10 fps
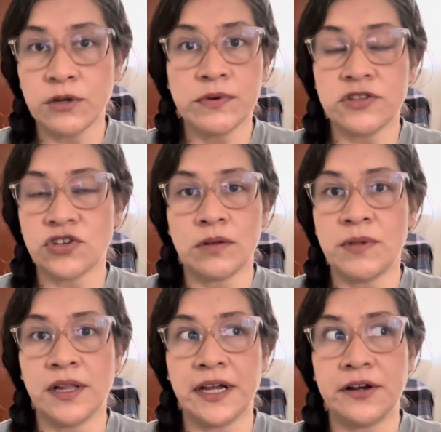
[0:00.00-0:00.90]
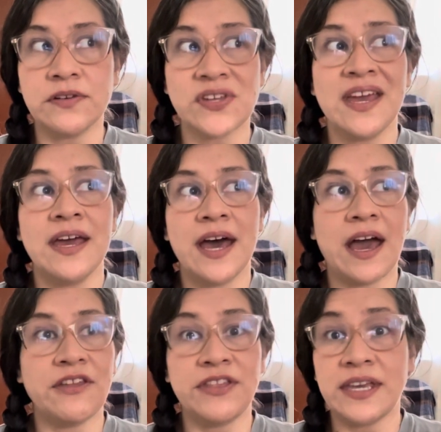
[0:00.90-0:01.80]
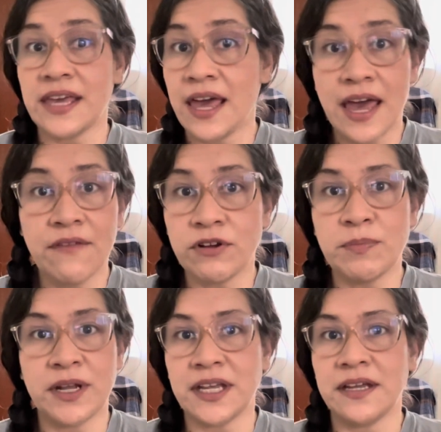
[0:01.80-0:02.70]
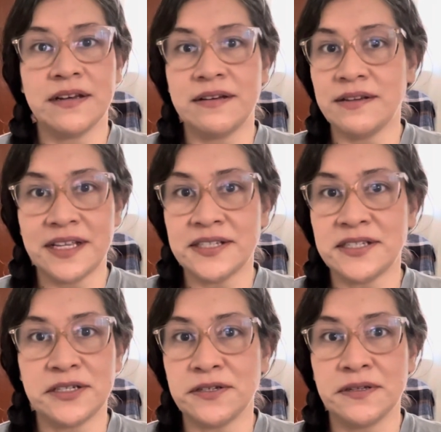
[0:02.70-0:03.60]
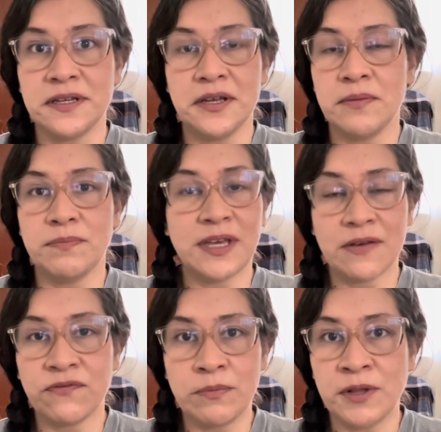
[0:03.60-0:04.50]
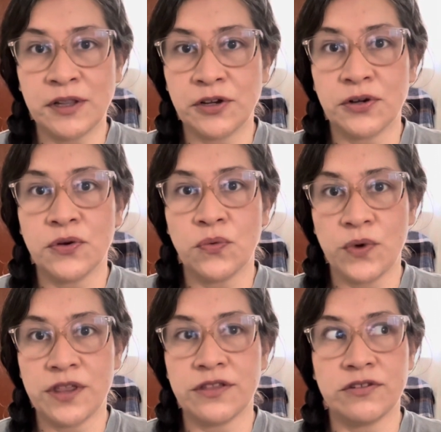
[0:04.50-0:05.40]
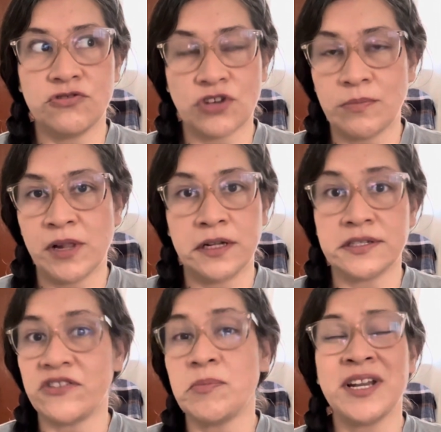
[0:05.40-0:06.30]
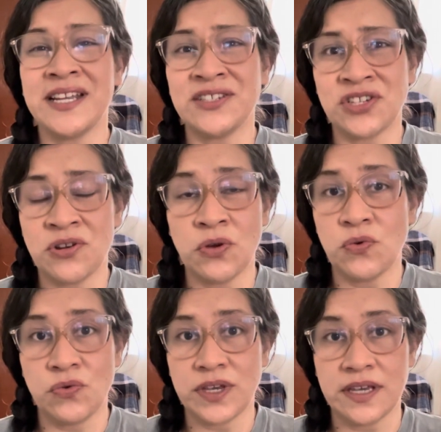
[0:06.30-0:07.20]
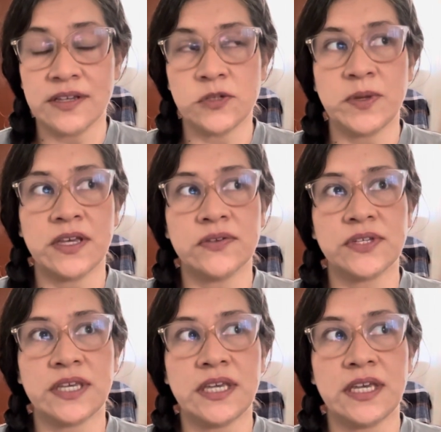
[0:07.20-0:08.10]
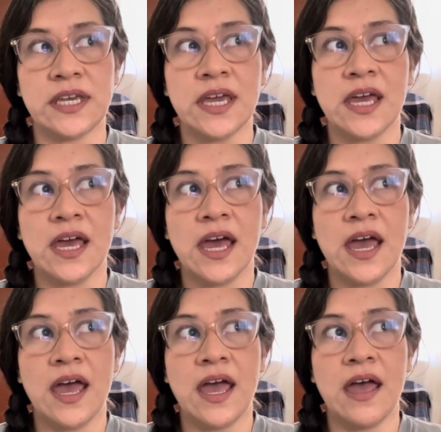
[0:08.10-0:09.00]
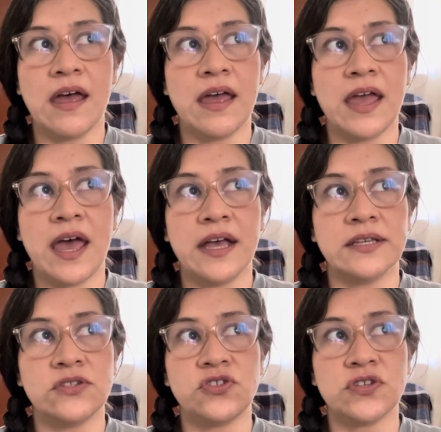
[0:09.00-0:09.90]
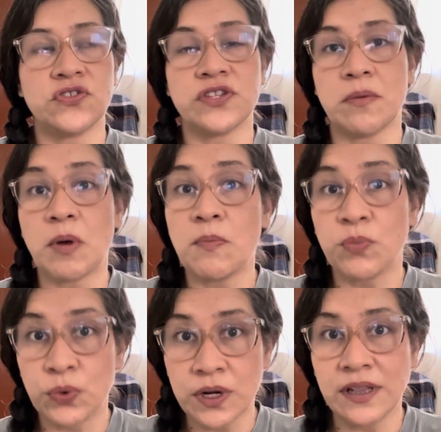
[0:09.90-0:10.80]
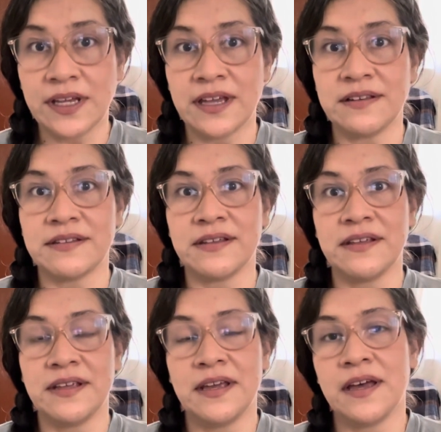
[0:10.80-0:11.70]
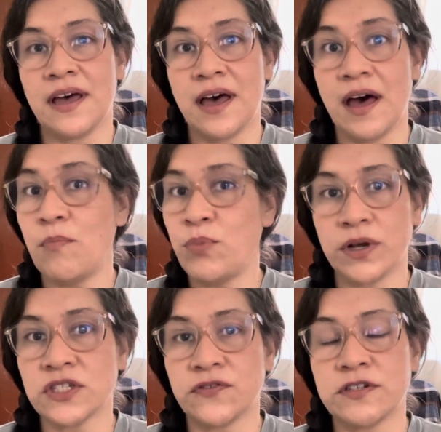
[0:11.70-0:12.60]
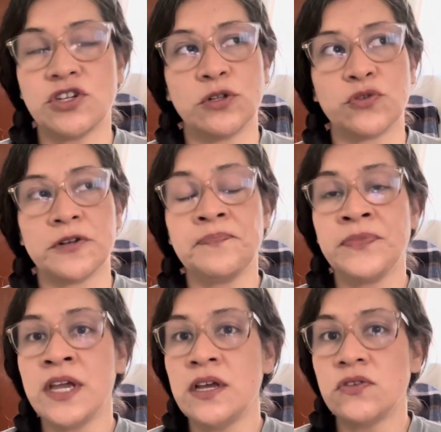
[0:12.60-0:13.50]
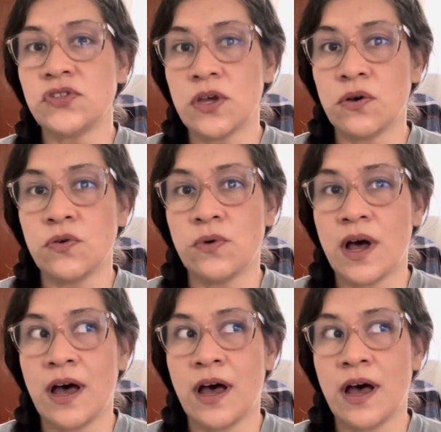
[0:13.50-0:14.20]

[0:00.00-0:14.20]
with John Bellairs, I think everybody needs to become familiar with John Bellairs. Everybody needs to know who he is because he has just some brilliant books for children. So